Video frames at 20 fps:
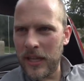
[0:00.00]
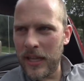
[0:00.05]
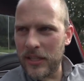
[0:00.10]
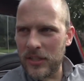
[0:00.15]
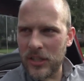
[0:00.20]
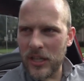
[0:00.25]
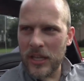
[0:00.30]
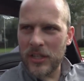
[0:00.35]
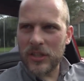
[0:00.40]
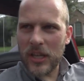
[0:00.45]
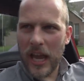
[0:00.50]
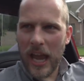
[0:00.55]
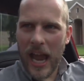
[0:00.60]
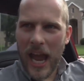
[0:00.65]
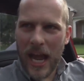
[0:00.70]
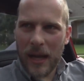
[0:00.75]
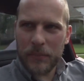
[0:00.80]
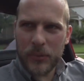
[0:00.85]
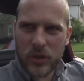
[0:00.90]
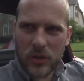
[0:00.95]
This well, is
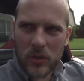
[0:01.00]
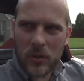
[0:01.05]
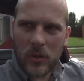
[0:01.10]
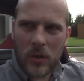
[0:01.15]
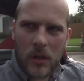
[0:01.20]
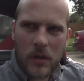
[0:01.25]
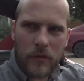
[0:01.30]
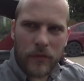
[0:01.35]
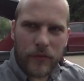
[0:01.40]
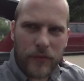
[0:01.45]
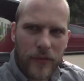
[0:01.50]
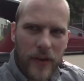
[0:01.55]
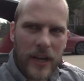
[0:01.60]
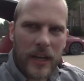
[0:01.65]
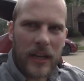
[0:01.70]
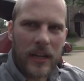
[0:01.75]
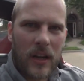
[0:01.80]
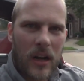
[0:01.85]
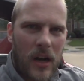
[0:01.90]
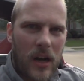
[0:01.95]
absolutely
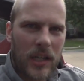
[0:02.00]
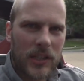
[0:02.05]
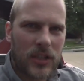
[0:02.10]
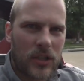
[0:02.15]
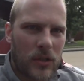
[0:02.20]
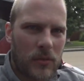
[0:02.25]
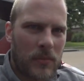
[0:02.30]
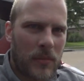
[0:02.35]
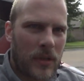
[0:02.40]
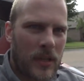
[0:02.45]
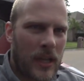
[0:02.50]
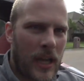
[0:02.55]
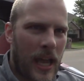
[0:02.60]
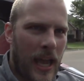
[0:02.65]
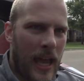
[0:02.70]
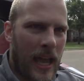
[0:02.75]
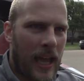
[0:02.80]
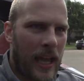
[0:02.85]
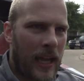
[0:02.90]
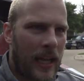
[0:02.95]
freaking awesome.
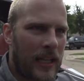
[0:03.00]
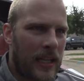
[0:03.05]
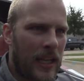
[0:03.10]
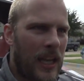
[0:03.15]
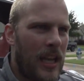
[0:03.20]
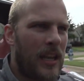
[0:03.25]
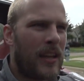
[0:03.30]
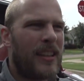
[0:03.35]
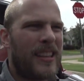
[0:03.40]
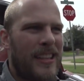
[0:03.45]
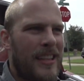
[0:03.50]
And it,